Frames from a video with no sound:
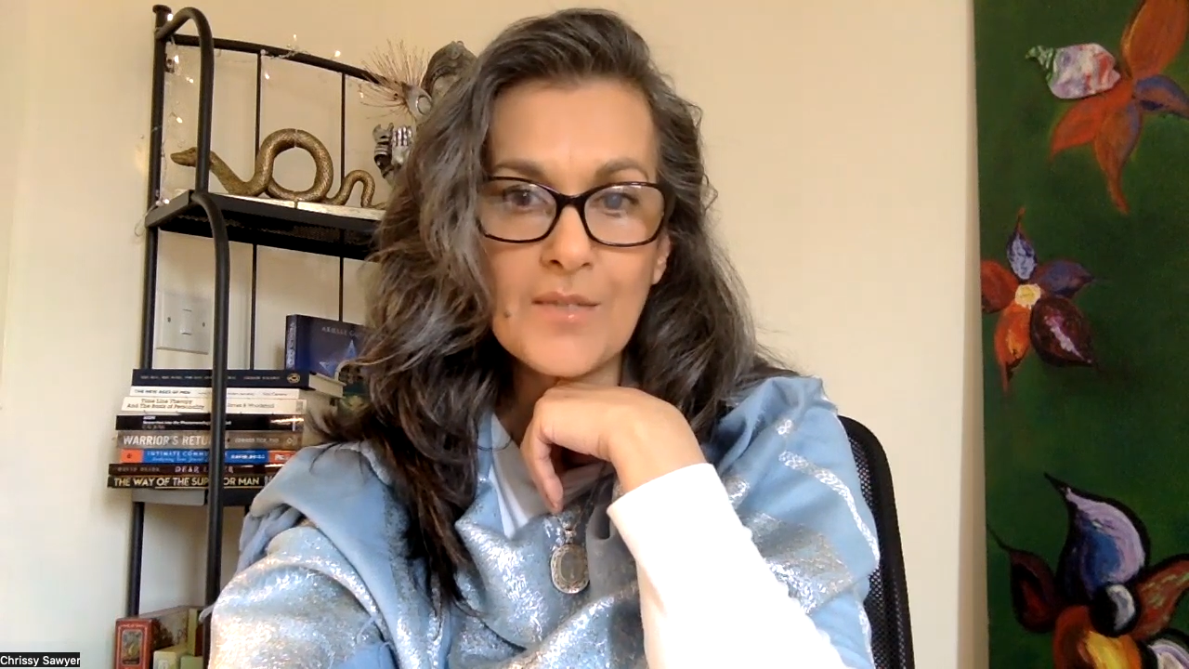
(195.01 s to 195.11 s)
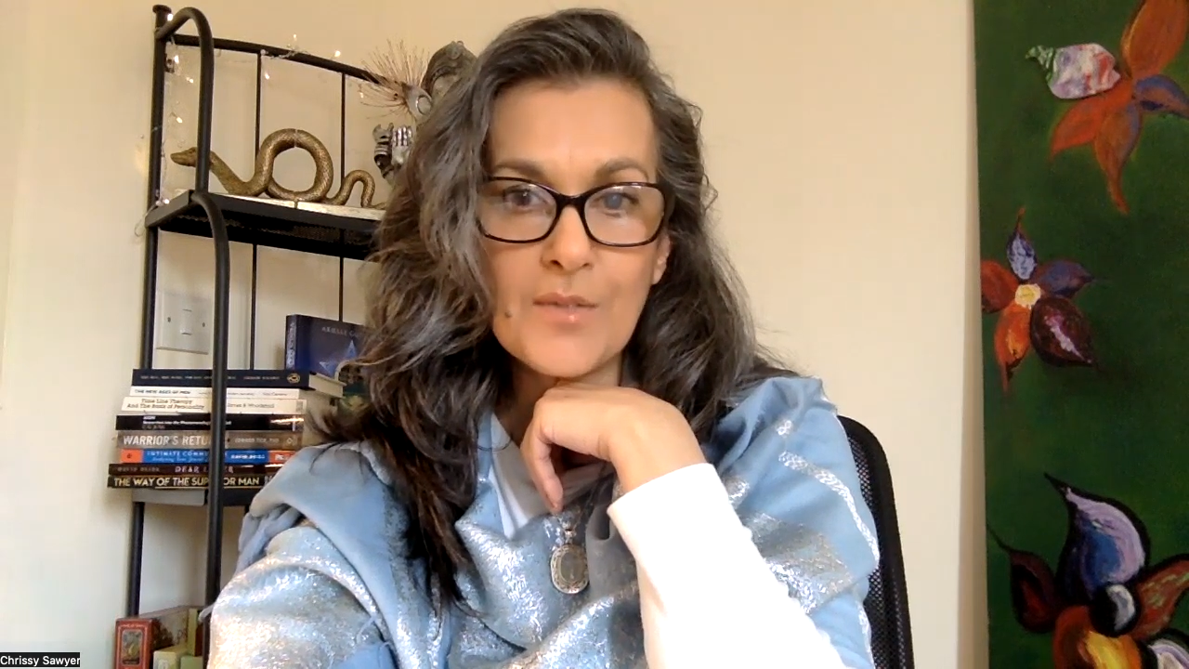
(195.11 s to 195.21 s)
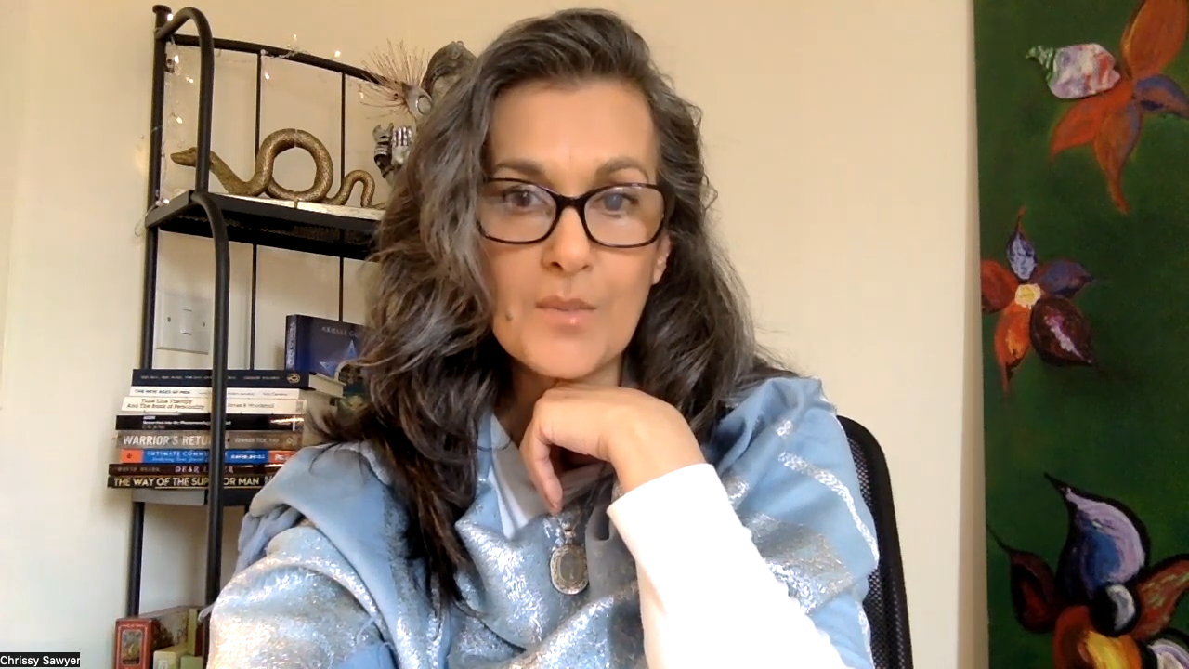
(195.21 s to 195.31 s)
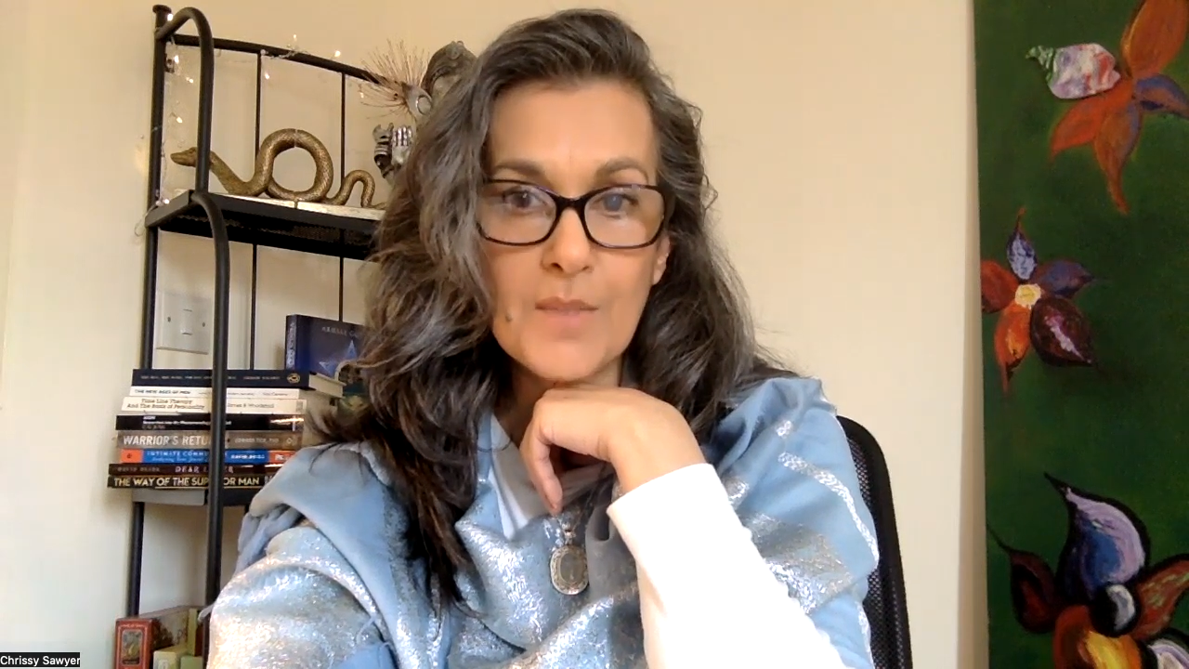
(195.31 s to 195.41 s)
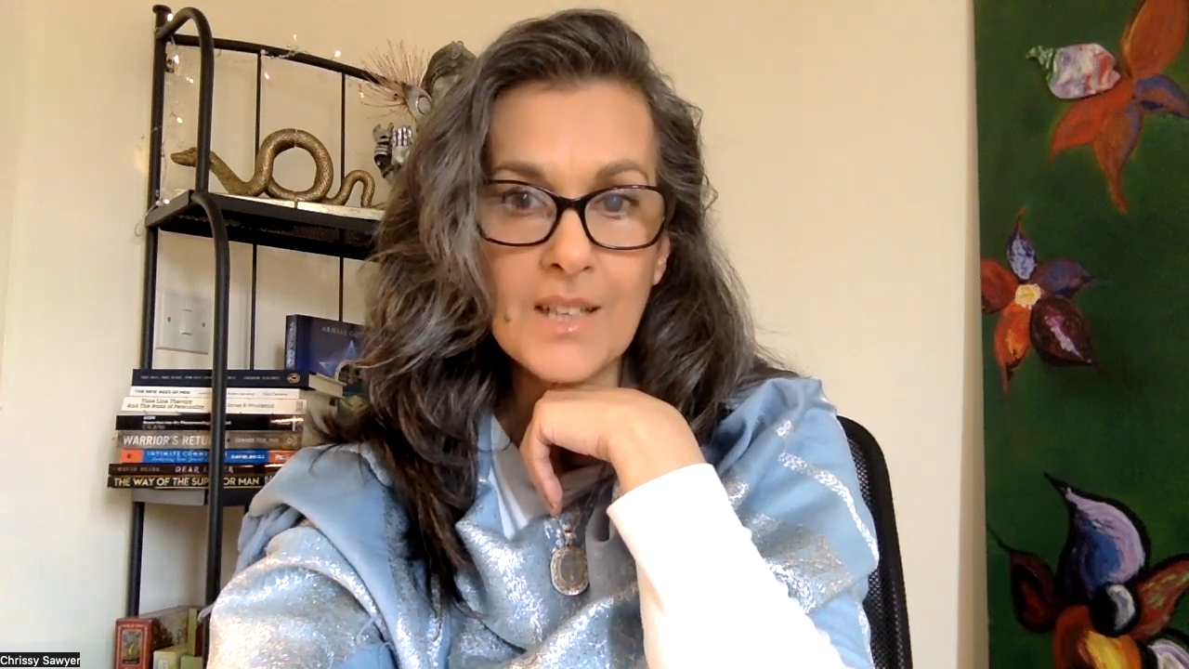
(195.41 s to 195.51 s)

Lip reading: from the